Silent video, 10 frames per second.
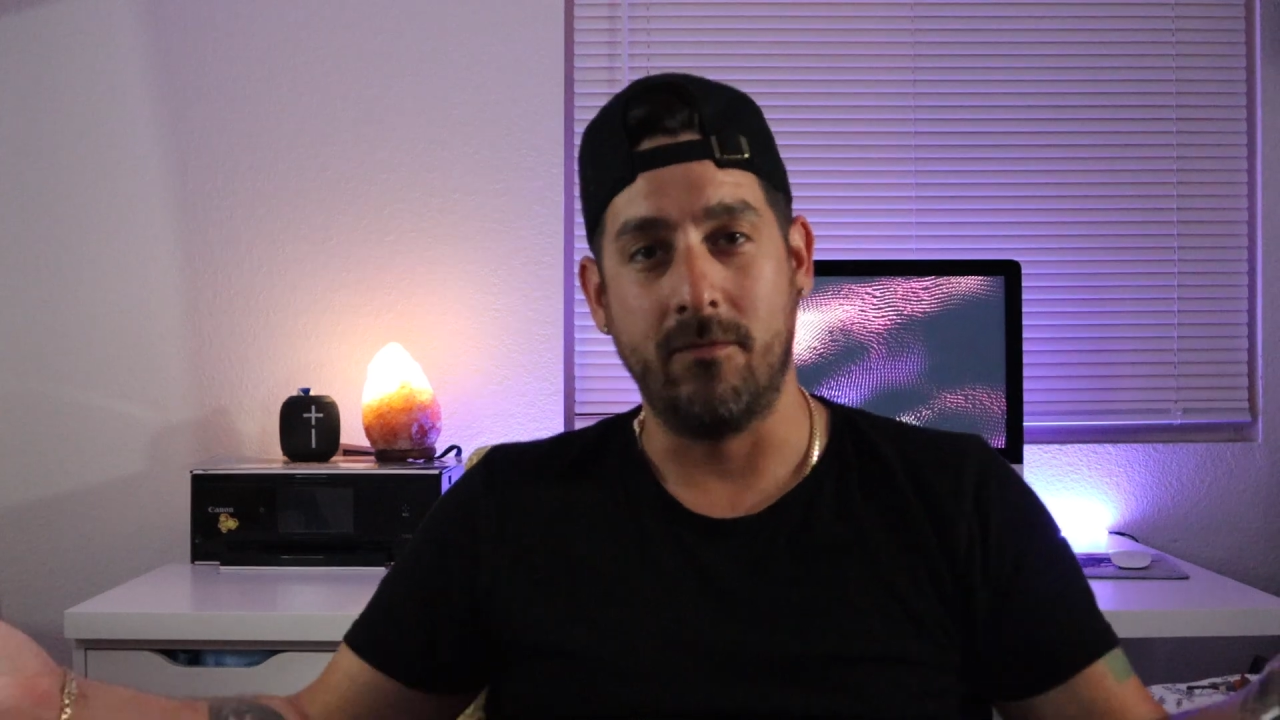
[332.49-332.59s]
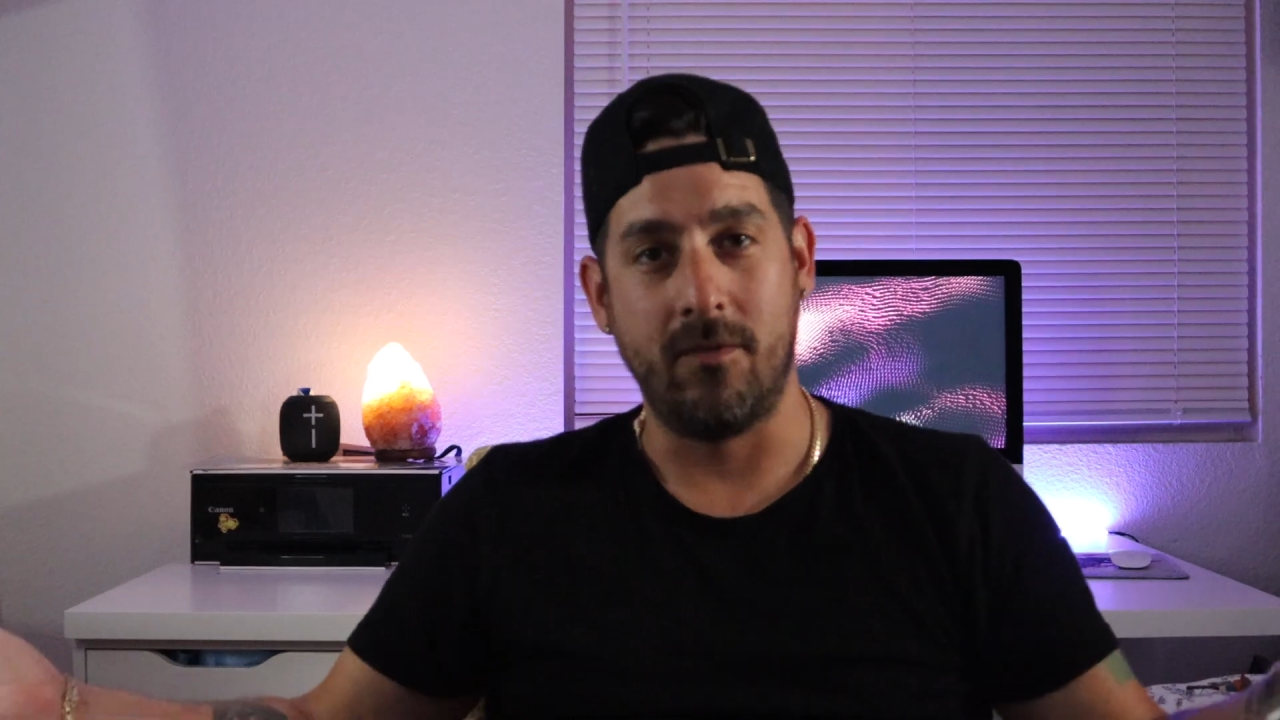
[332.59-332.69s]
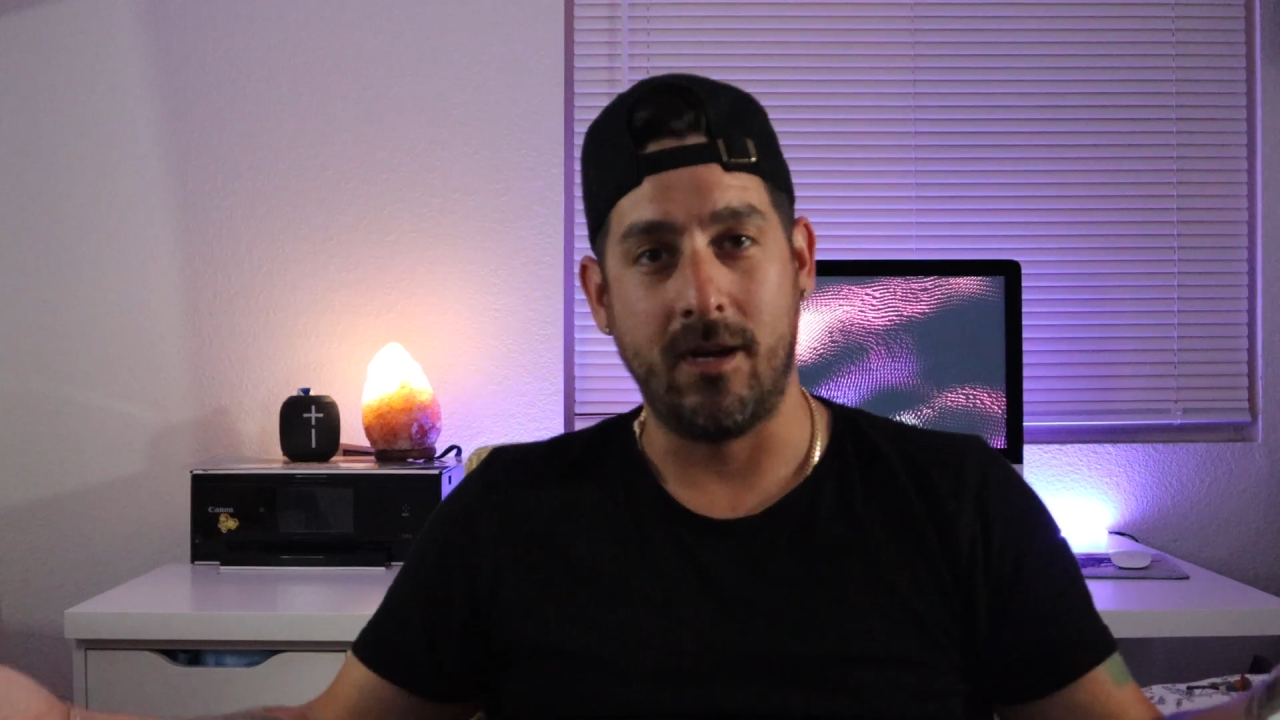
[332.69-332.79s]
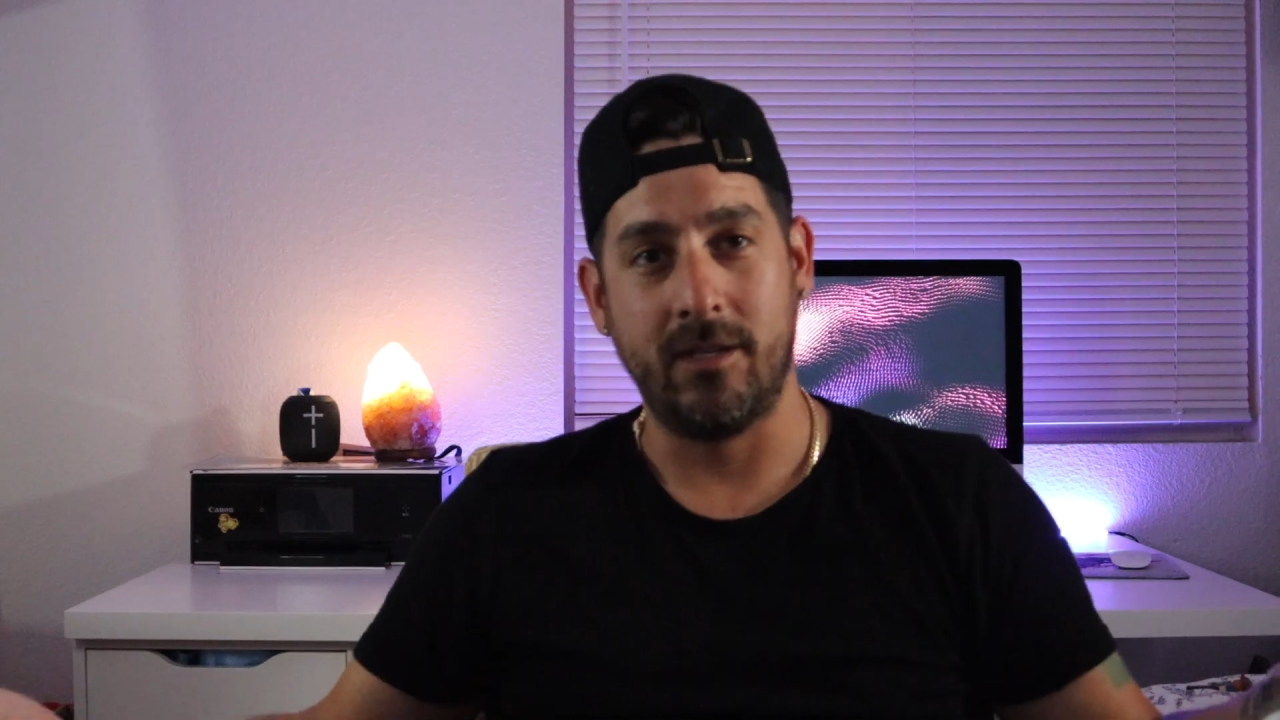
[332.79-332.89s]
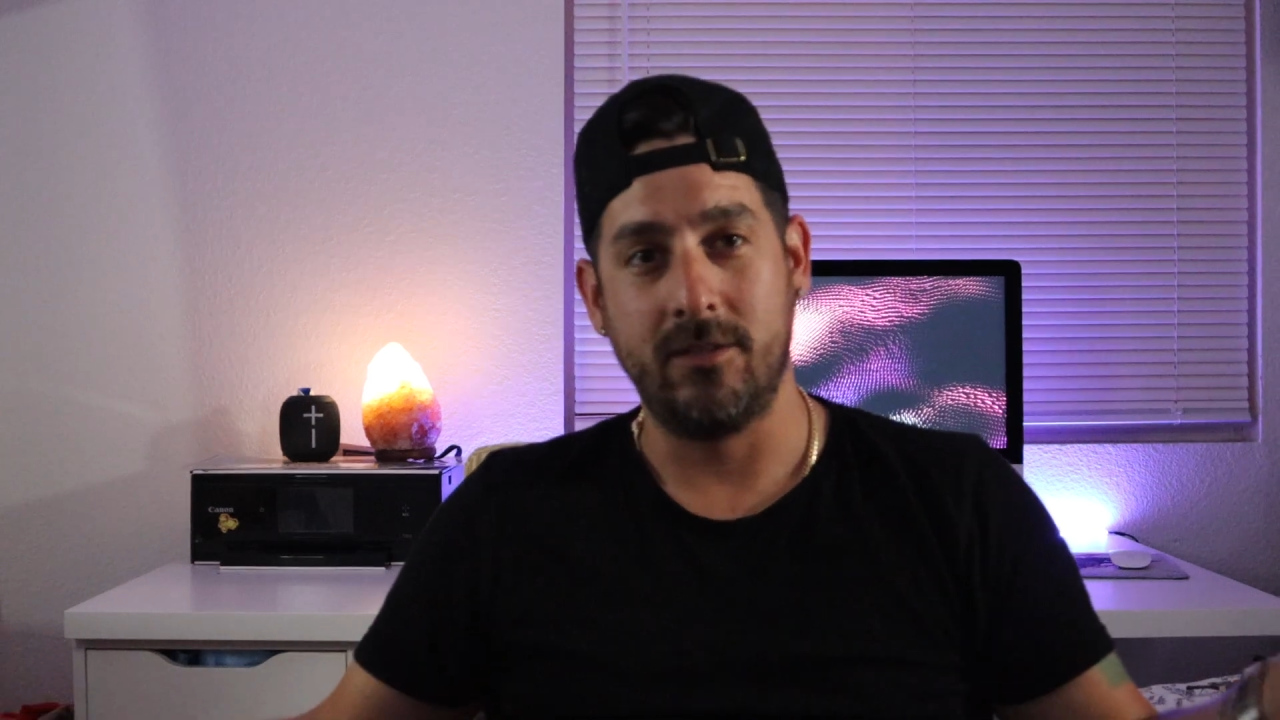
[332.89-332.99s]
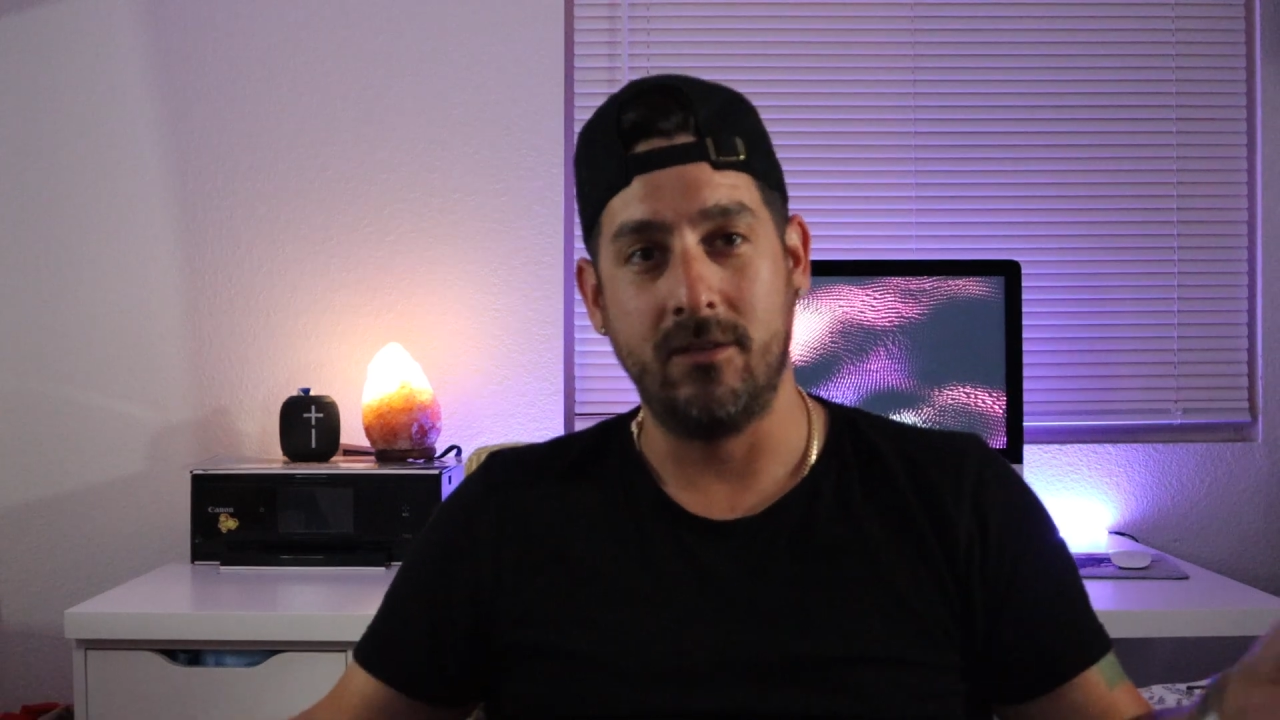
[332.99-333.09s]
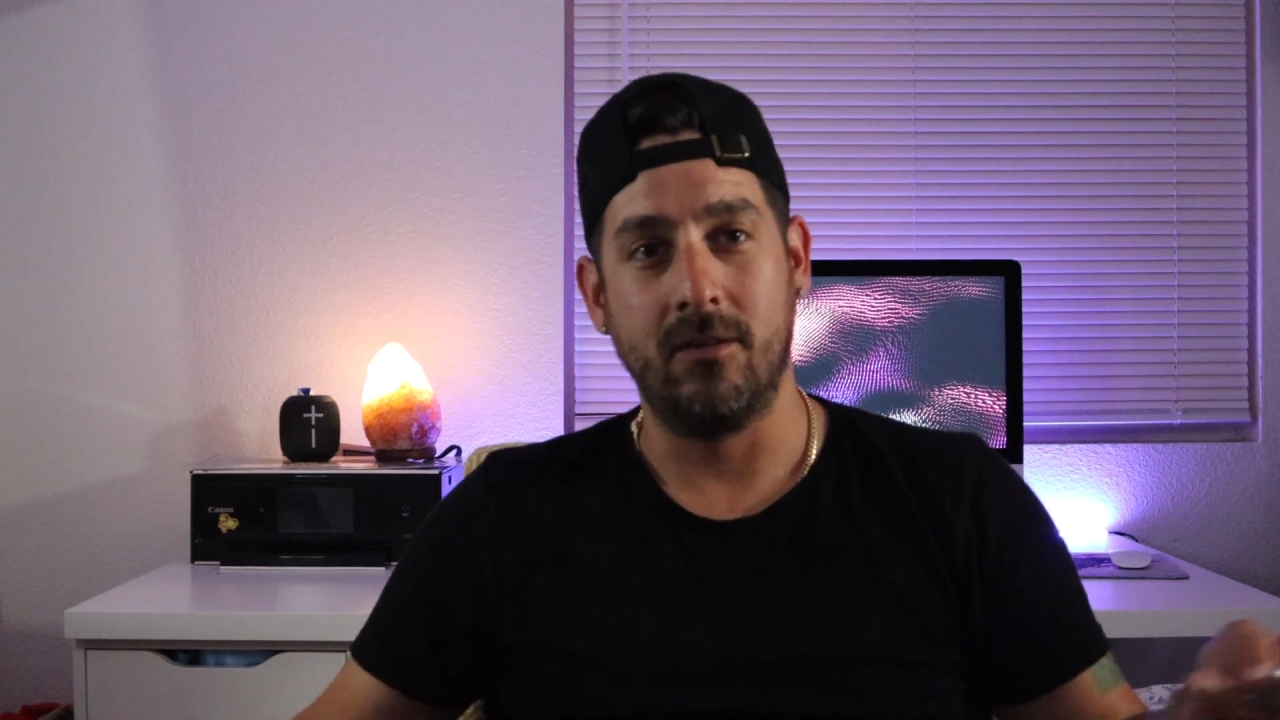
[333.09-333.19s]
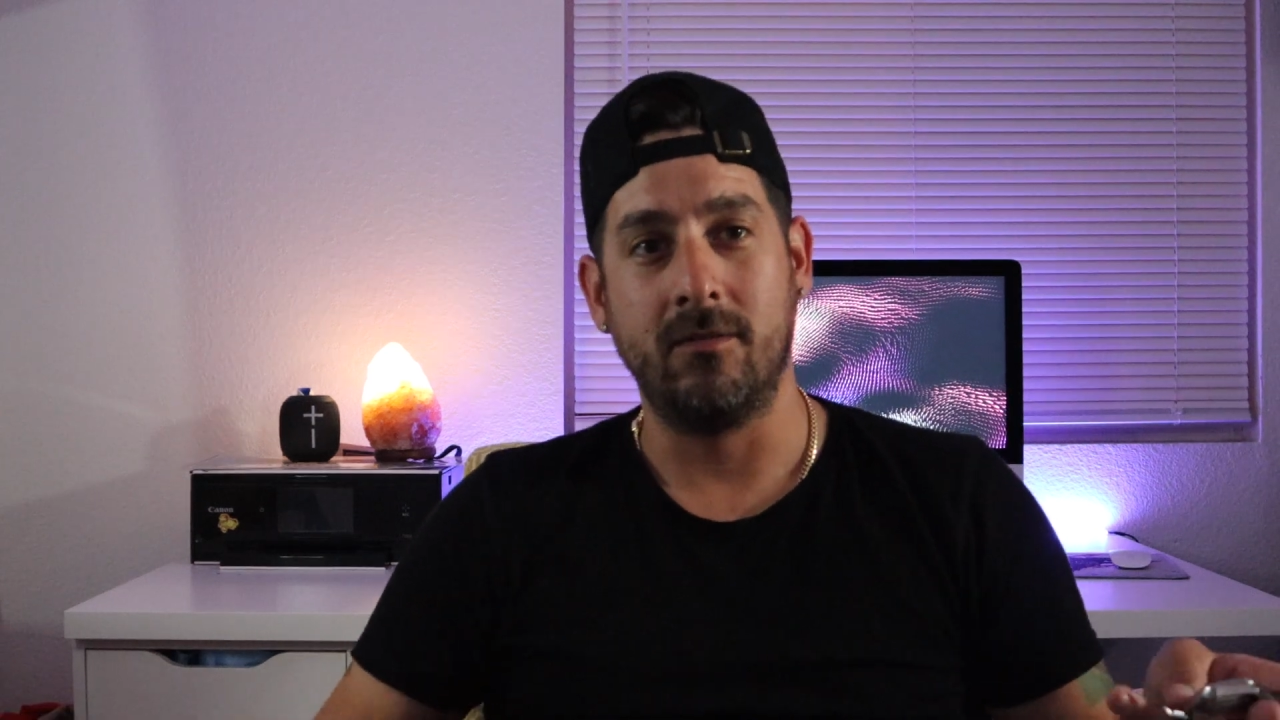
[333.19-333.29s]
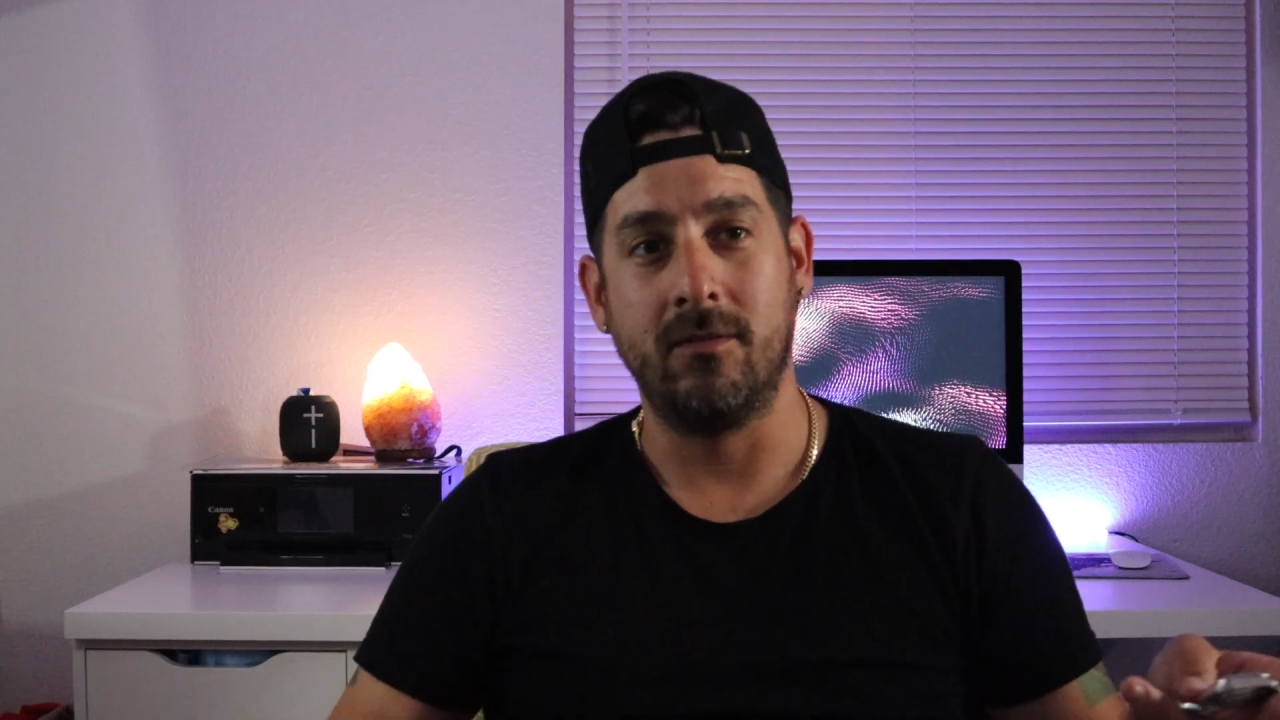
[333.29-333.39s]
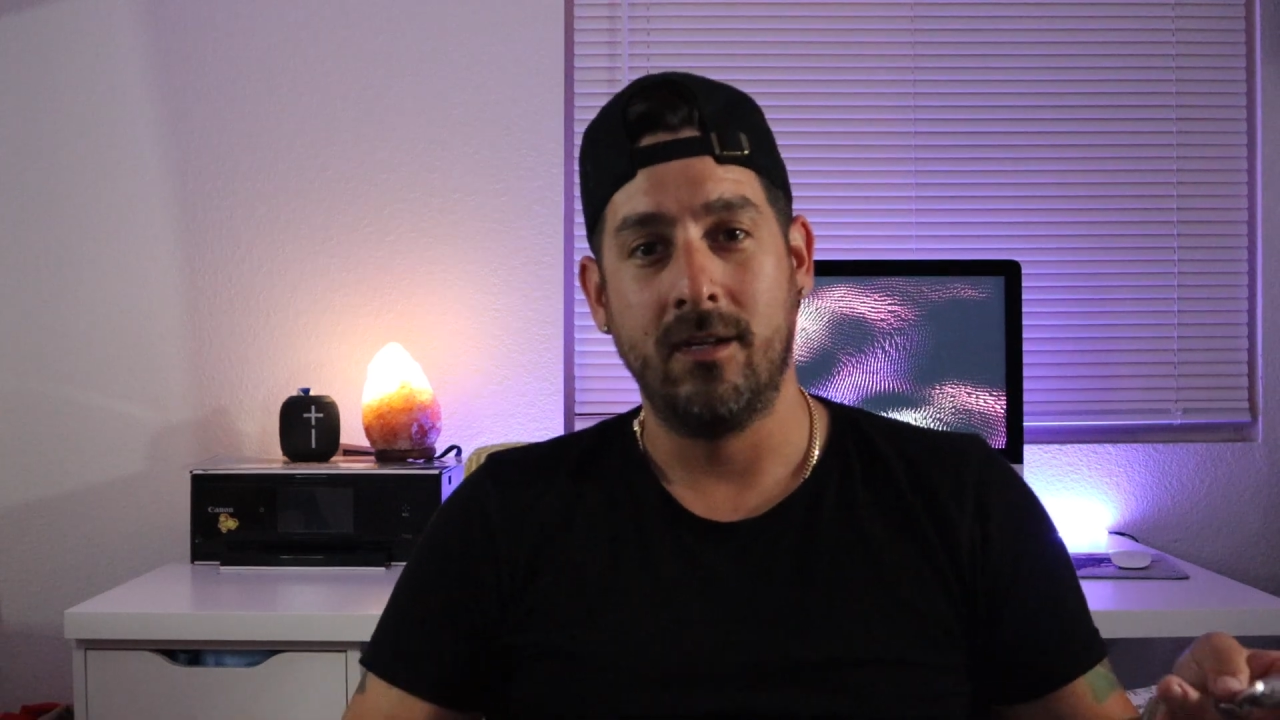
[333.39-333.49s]
watch, you
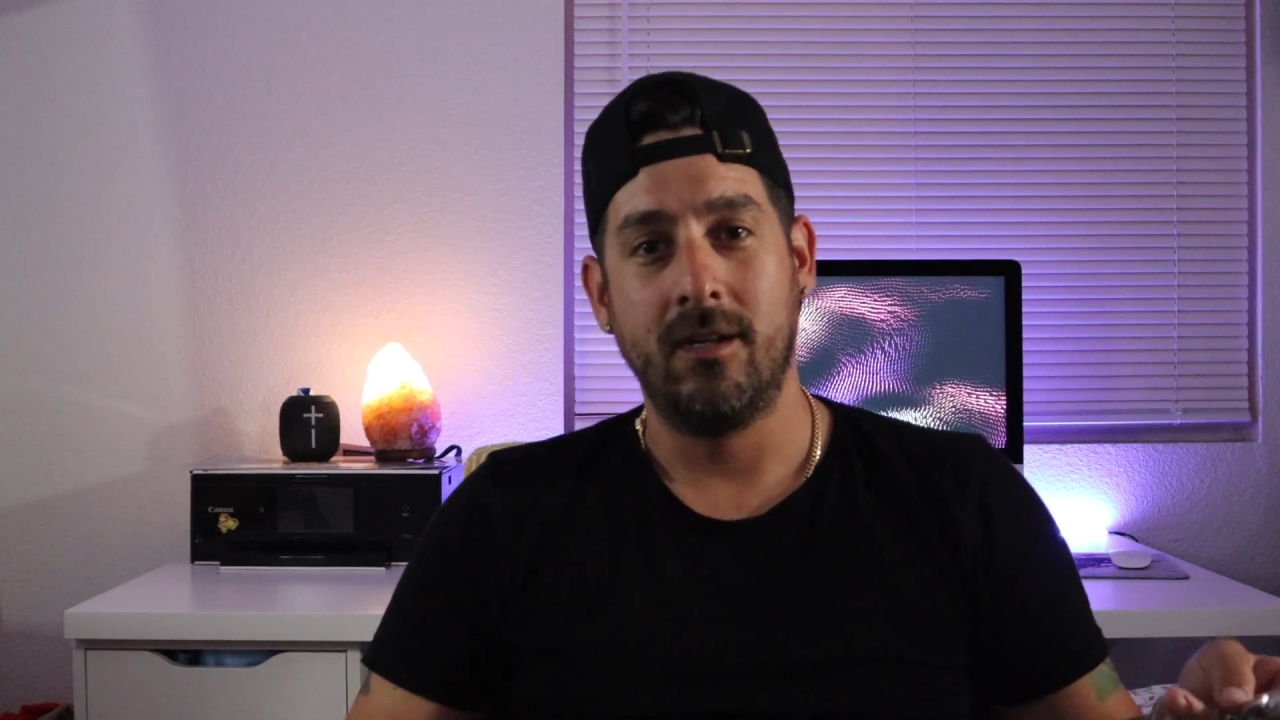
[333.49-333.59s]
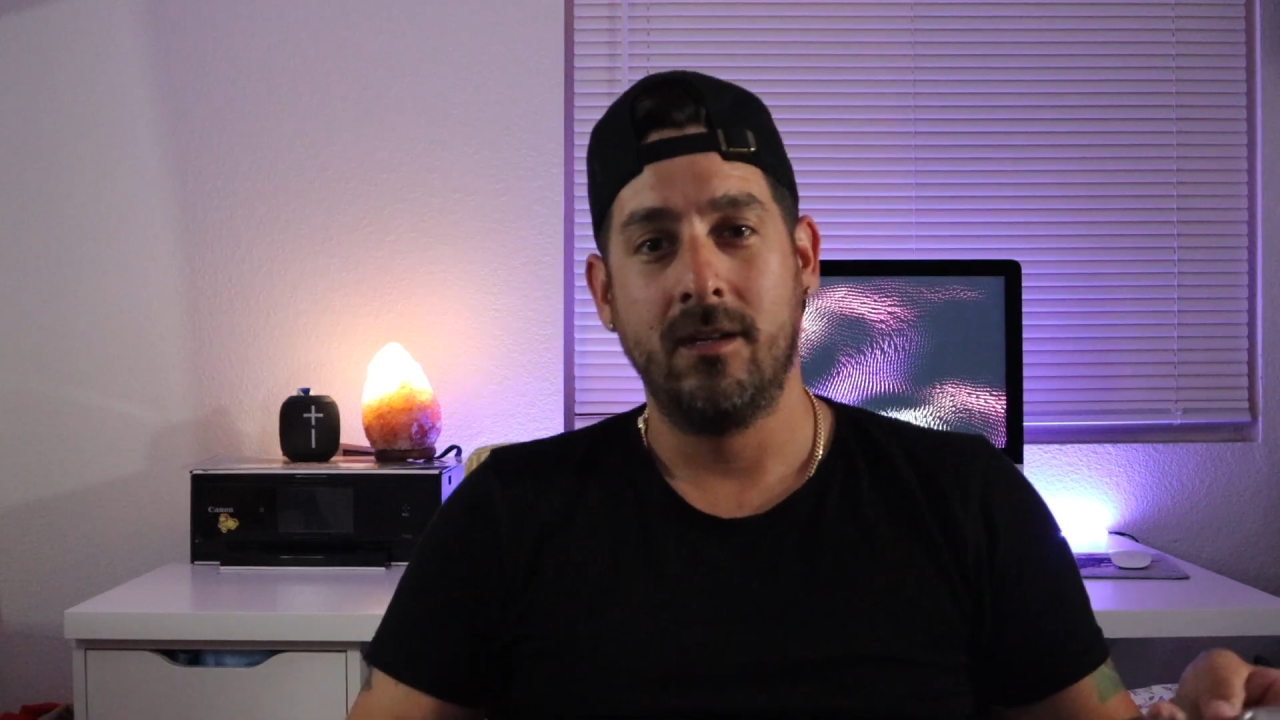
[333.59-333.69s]
know,